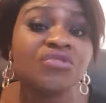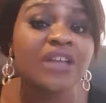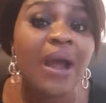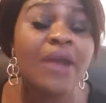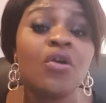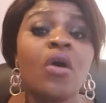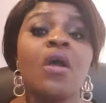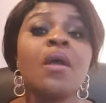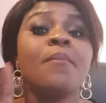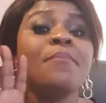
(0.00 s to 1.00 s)
child, I know
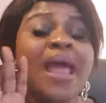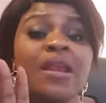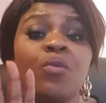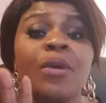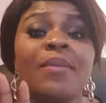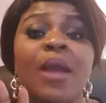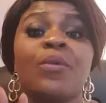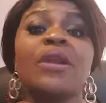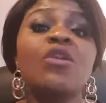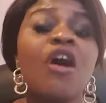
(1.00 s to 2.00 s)
many women
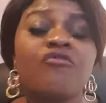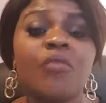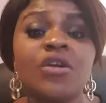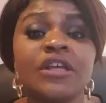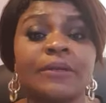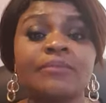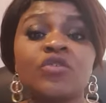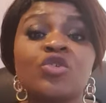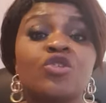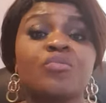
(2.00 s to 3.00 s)
will love money.
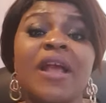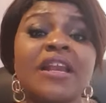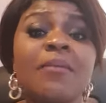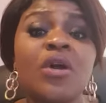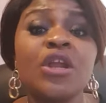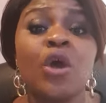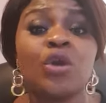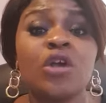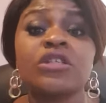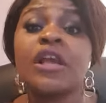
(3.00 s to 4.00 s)
So spending money
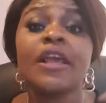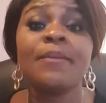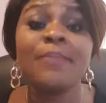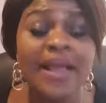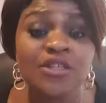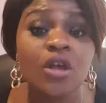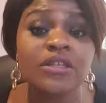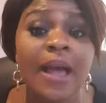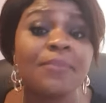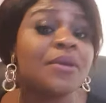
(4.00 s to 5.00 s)
on us makes
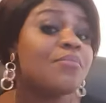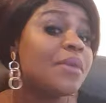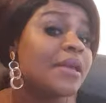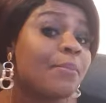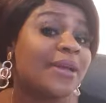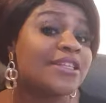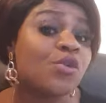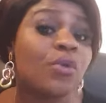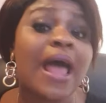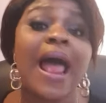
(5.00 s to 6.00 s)
us happy. Me
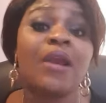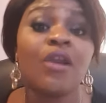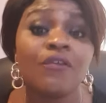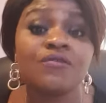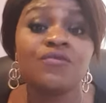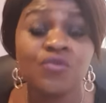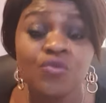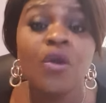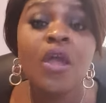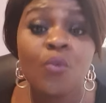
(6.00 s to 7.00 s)
particular, I love
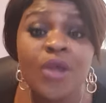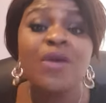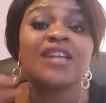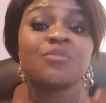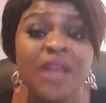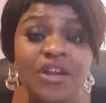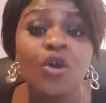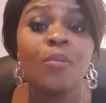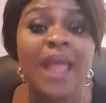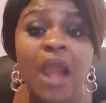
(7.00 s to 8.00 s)
you. When you are spending
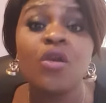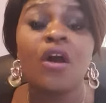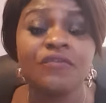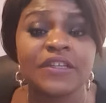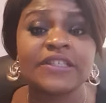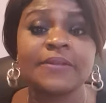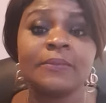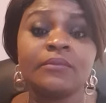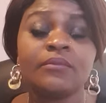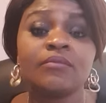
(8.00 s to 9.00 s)
on me, I love it.
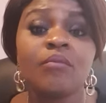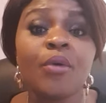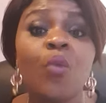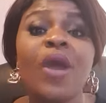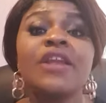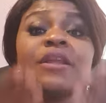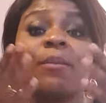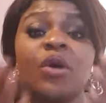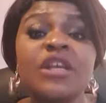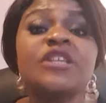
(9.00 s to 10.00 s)
But when the
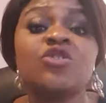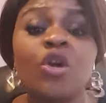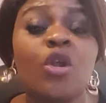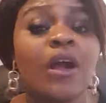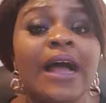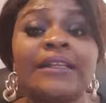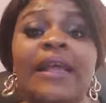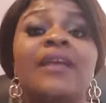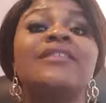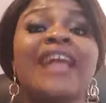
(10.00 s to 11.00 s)
money is no longer
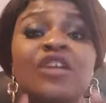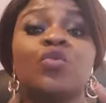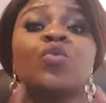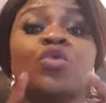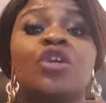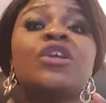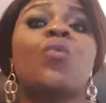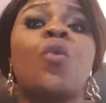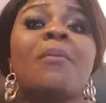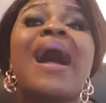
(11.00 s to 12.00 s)
there, then you will know the
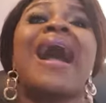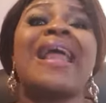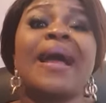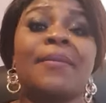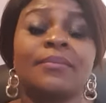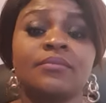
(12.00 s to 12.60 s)
woman I am.